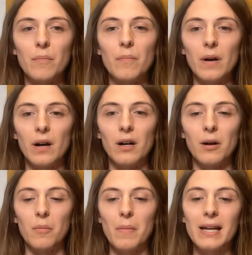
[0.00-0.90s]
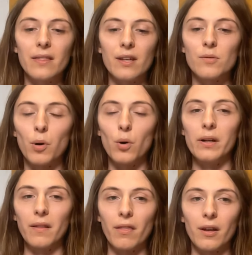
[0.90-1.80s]
uh, make this point
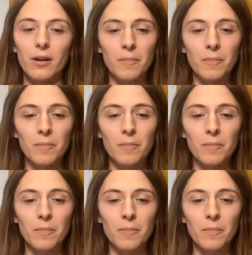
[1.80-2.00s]
that